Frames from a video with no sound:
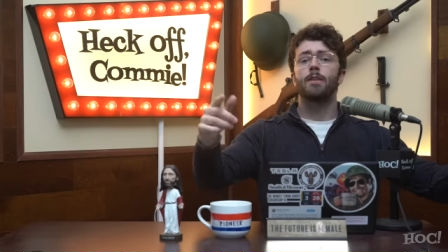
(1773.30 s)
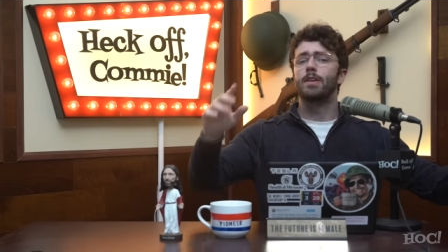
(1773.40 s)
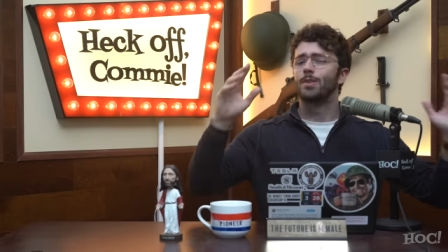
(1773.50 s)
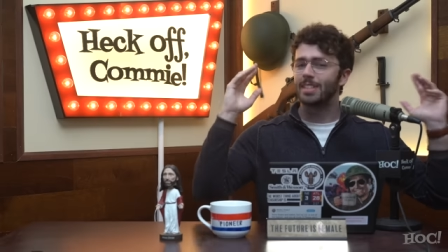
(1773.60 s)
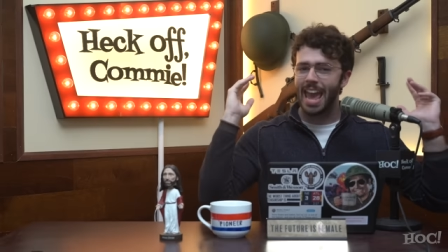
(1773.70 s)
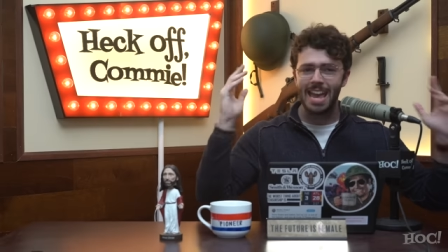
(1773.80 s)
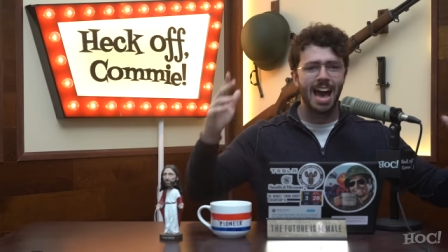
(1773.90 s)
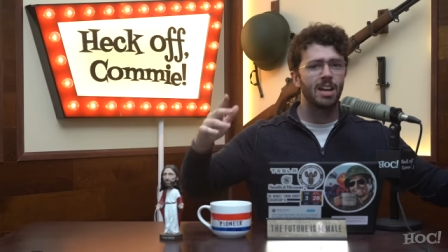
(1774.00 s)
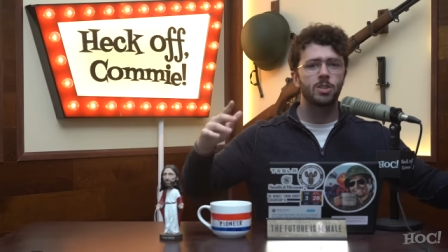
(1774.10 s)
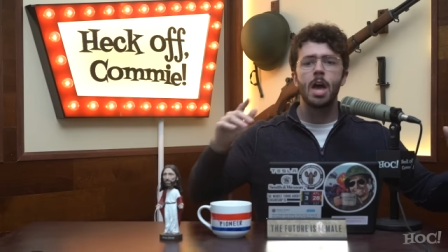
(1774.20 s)
of there. It's
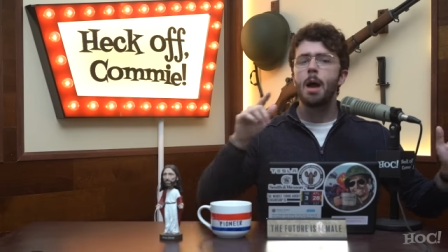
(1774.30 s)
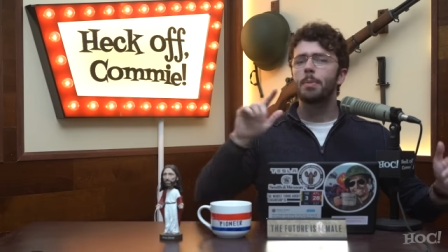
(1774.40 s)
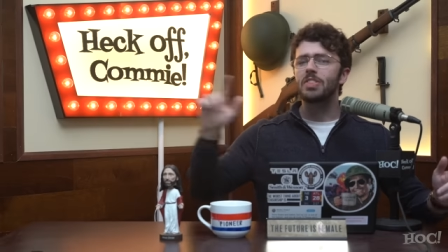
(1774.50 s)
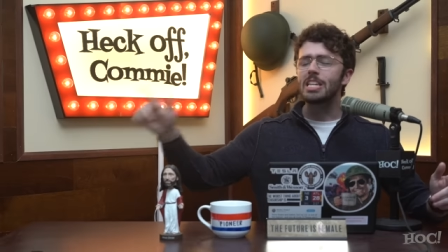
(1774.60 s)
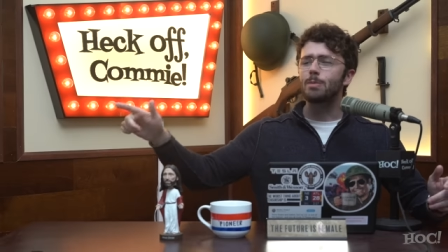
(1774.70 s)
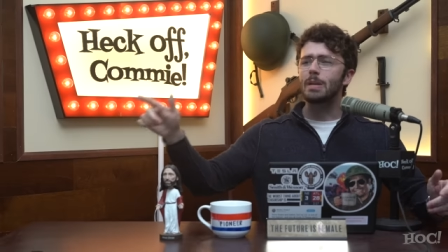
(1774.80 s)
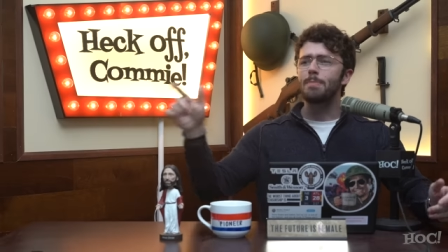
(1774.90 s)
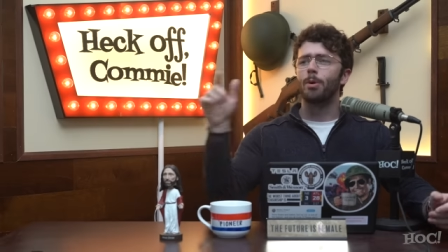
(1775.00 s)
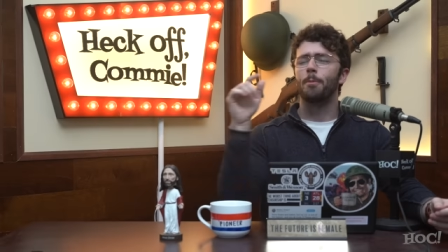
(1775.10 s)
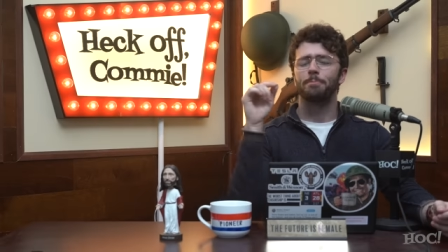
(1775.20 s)
chaos, but these
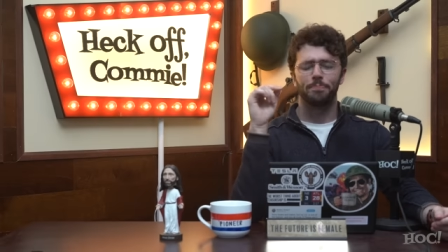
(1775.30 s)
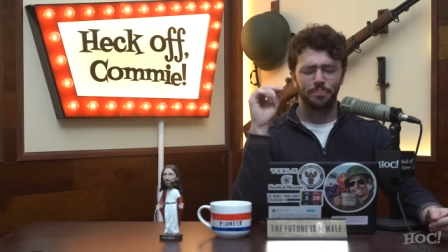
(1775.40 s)
people,